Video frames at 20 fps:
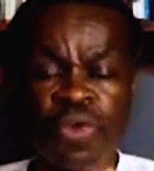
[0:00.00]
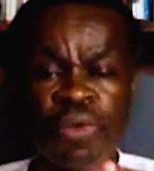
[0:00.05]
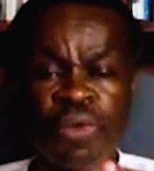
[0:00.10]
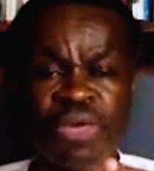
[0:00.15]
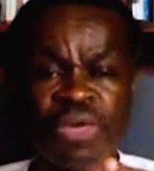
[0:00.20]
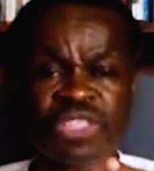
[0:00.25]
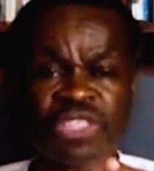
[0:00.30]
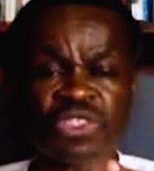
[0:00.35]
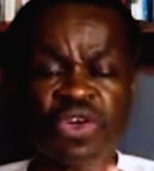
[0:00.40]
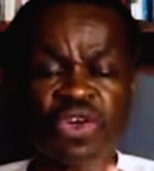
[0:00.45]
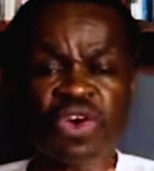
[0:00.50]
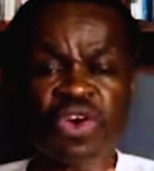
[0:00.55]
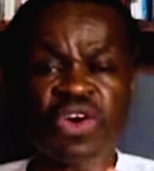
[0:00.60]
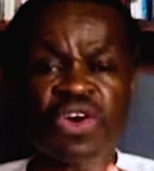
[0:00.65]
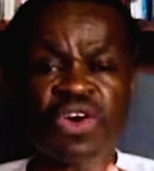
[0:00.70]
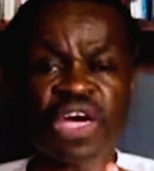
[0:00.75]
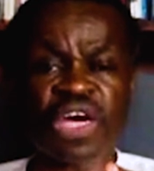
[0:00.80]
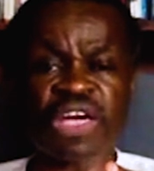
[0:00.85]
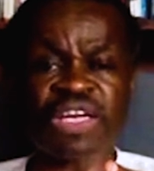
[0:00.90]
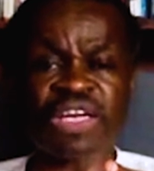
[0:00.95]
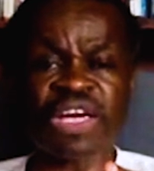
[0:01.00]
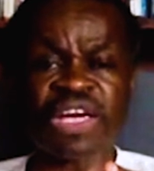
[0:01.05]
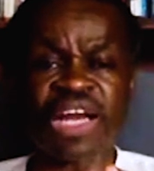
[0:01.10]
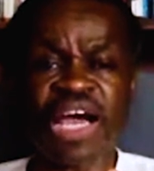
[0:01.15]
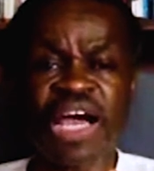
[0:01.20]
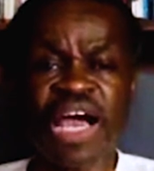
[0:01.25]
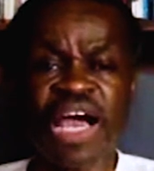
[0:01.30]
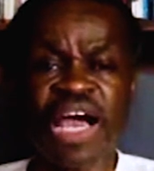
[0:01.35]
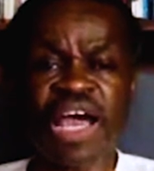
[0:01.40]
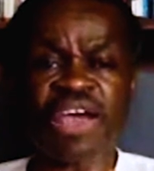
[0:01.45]
We must no longer
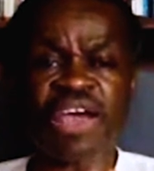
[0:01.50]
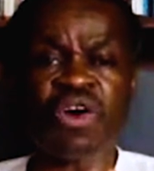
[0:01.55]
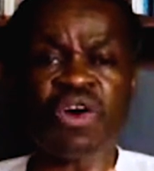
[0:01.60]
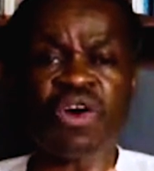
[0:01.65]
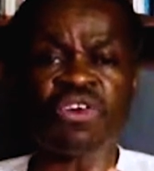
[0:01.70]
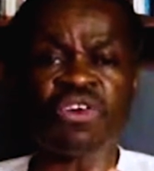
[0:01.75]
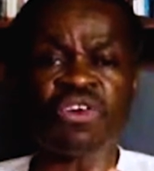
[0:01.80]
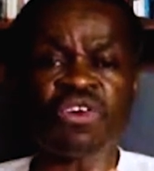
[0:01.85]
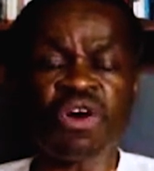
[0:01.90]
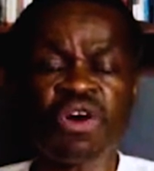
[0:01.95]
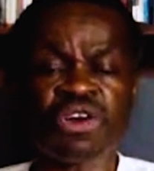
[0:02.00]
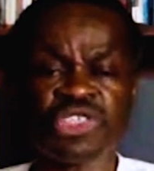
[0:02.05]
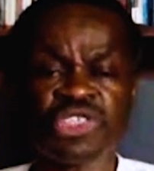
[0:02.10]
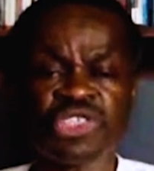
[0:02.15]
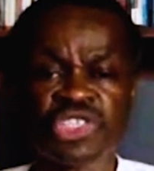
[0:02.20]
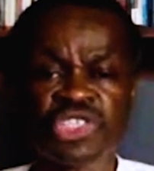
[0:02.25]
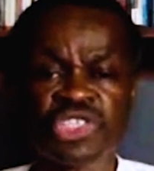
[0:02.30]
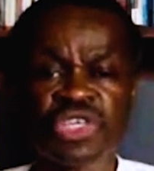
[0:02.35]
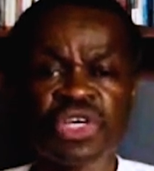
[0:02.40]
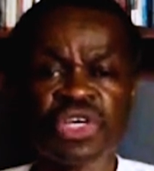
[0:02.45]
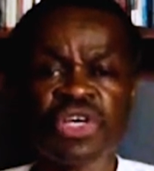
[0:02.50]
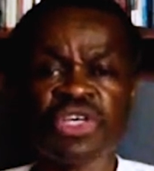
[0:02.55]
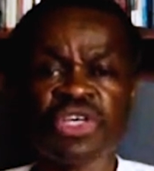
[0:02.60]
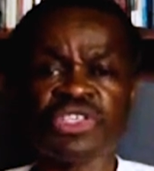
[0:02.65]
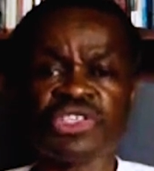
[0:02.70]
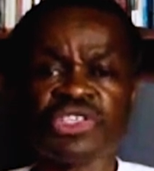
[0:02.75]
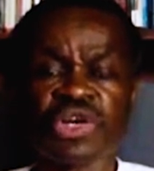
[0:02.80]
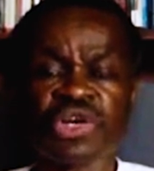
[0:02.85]
rely on Roche,